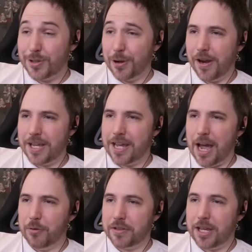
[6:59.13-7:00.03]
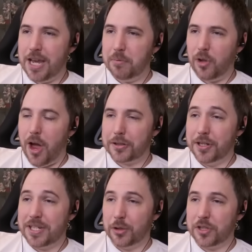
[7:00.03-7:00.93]
So, Honeycat with keep locked
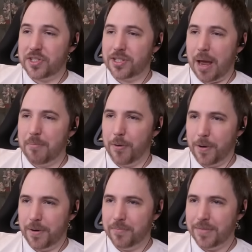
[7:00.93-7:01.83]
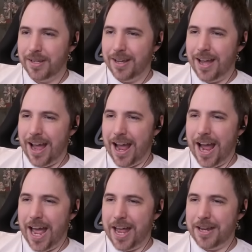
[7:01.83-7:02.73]
until December.
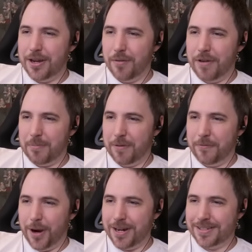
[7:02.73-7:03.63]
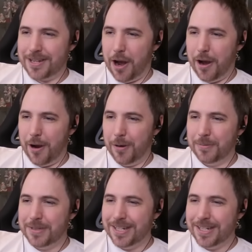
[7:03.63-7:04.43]
And November 1st,